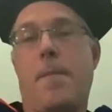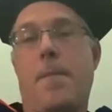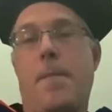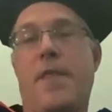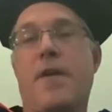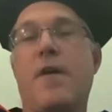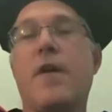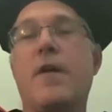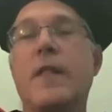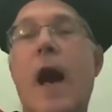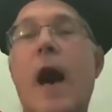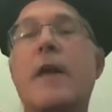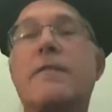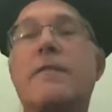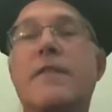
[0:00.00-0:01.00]
There are a
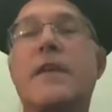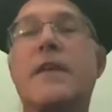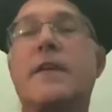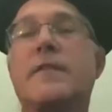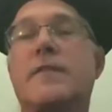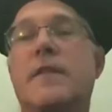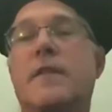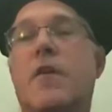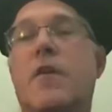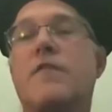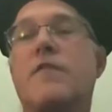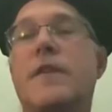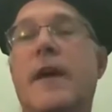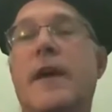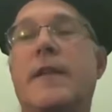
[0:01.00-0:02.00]
lot of things that
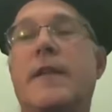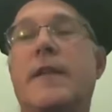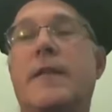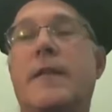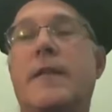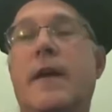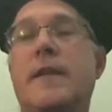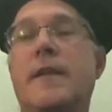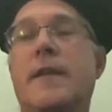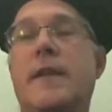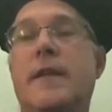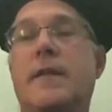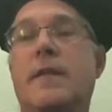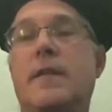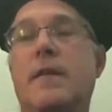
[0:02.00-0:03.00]
COVID
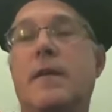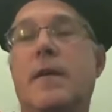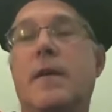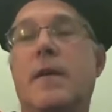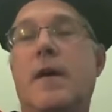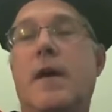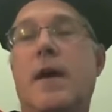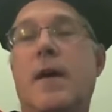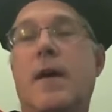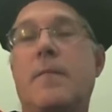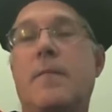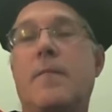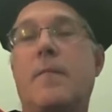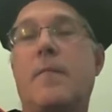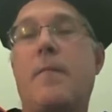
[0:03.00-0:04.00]
19
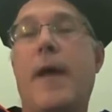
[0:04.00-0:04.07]
um,